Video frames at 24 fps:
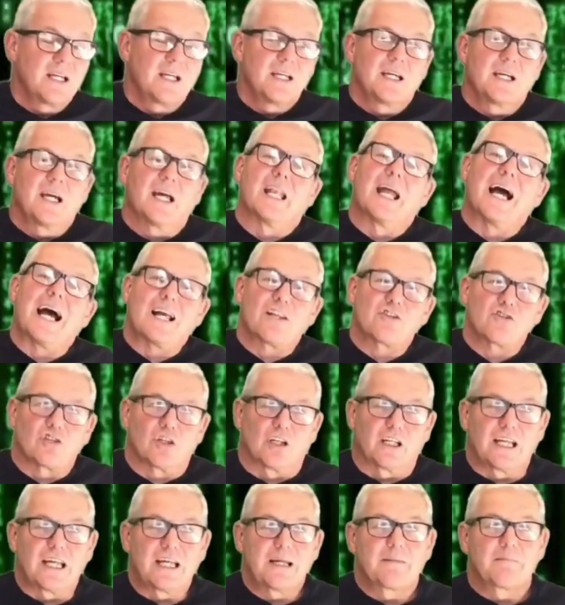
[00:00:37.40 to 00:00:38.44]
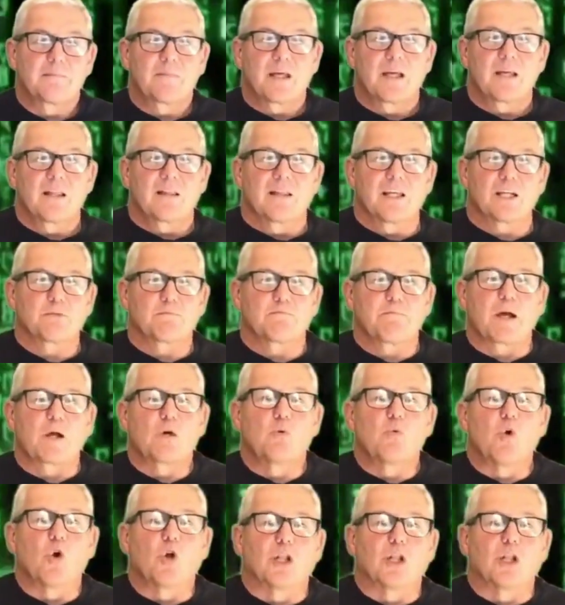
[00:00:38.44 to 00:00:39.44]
And actually, this big wall